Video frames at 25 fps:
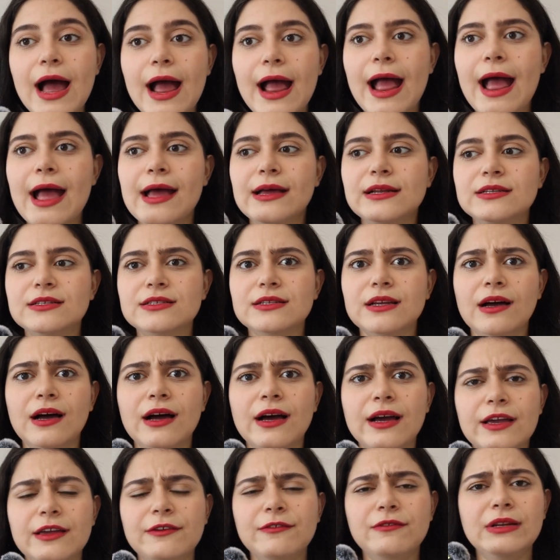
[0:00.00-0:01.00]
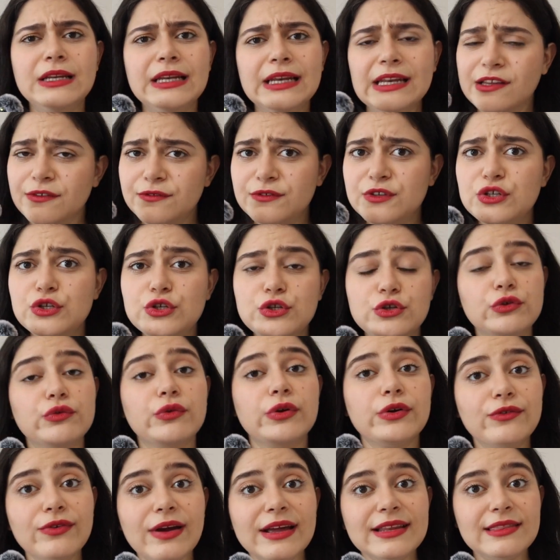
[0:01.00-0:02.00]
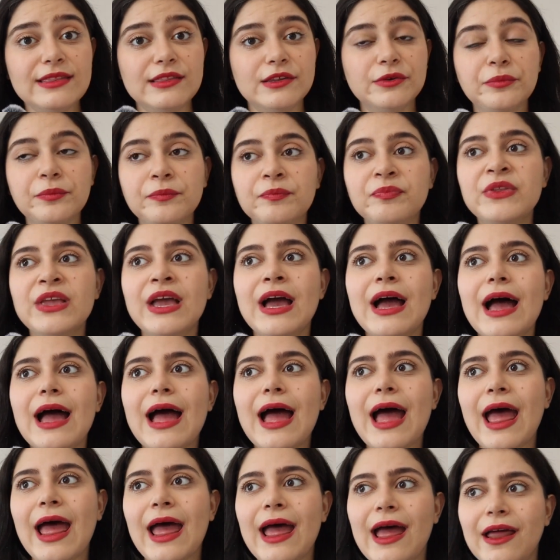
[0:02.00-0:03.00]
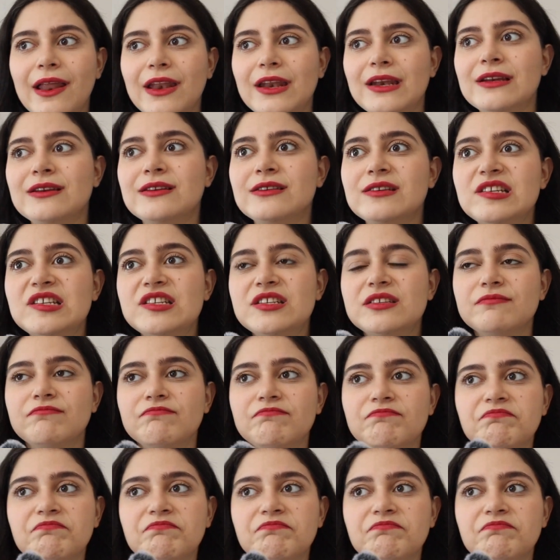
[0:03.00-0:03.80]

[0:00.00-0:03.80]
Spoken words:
and I lived to regret them. And